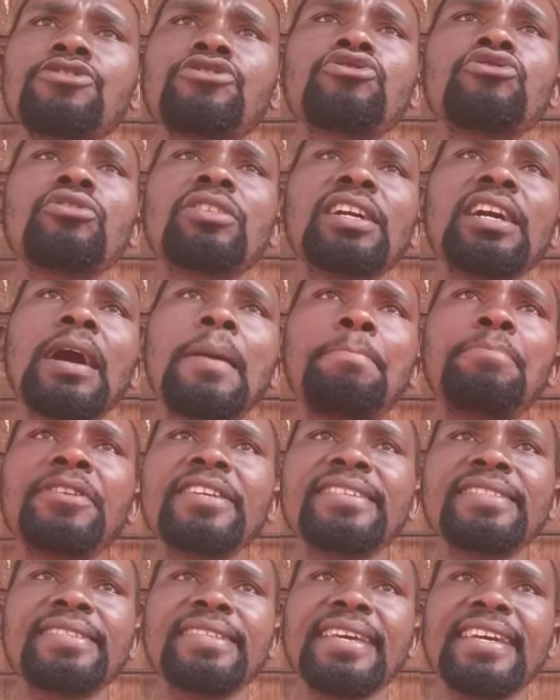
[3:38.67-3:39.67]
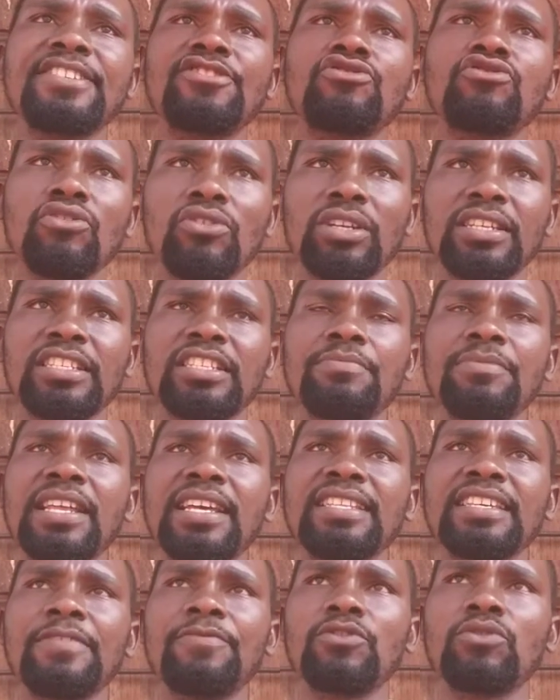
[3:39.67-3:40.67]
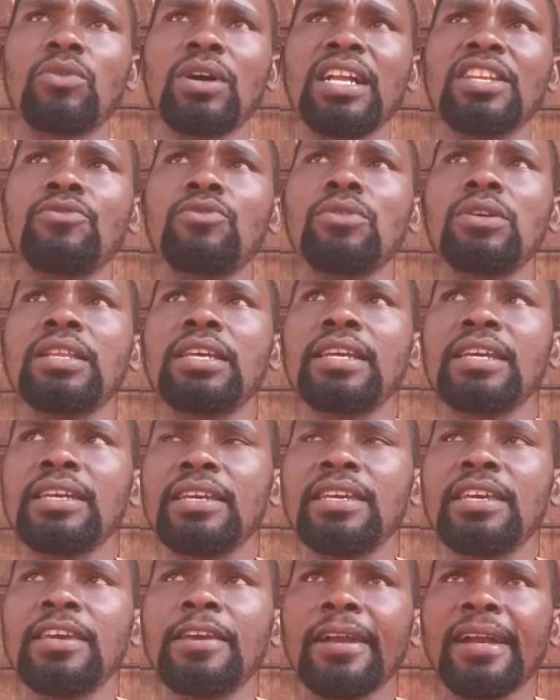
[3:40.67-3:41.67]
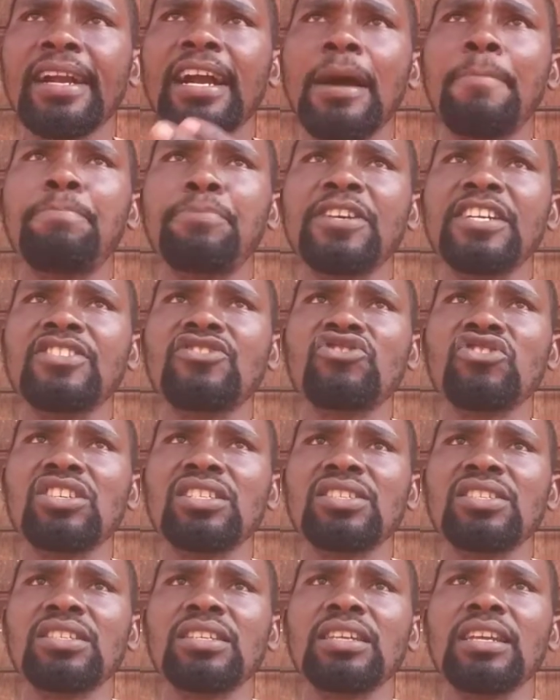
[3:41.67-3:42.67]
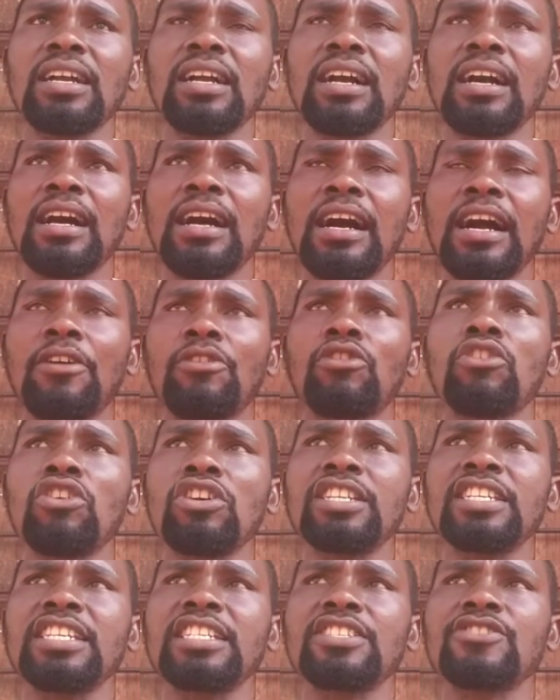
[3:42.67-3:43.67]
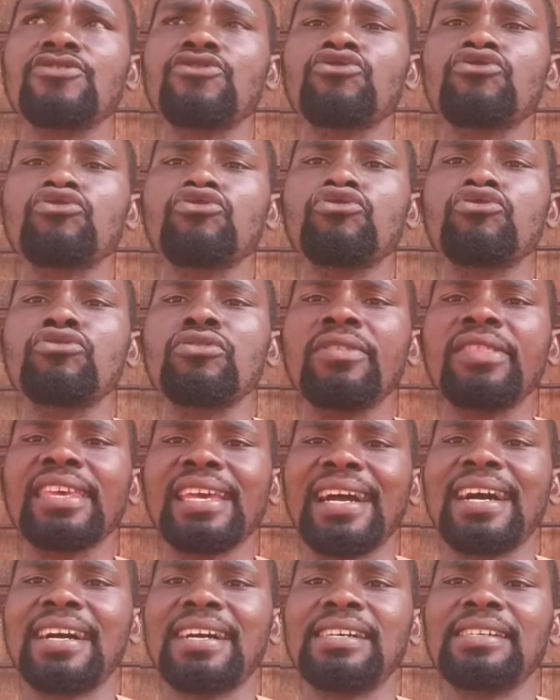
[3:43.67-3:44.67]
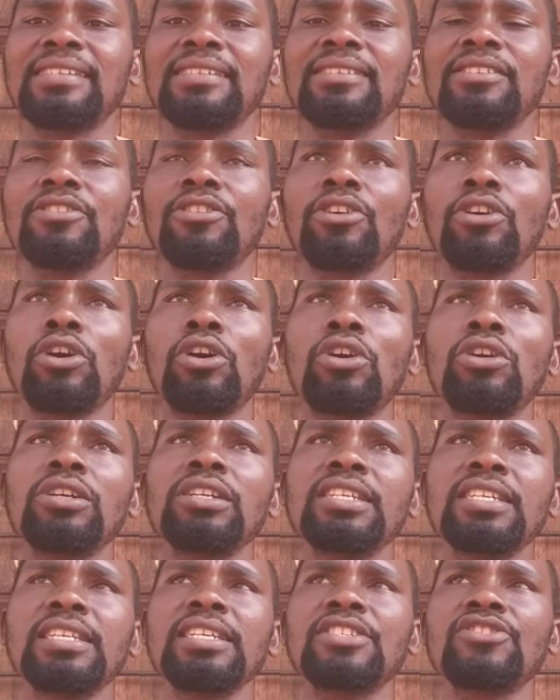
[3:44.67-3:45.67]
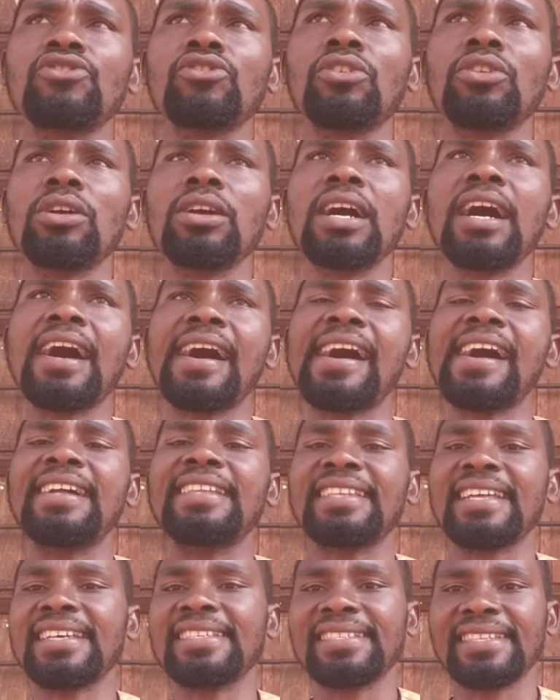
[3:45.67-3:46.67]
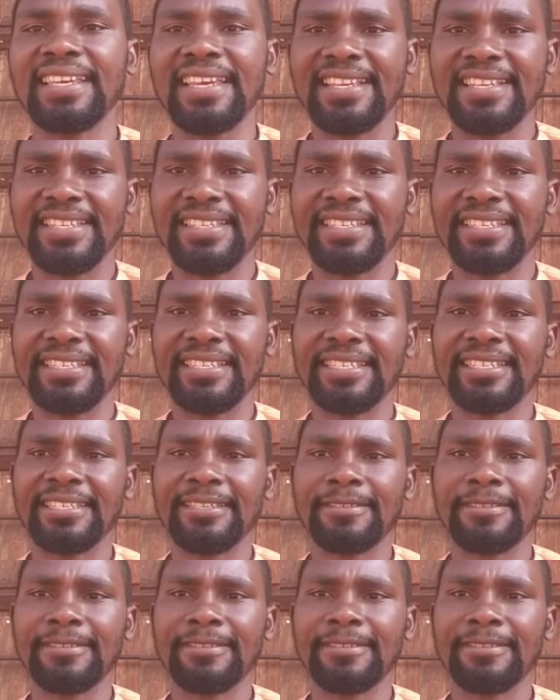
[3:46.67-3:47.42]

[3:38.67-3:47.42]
to complete the story. It means that everyone will complete it according to their or his or her understanding.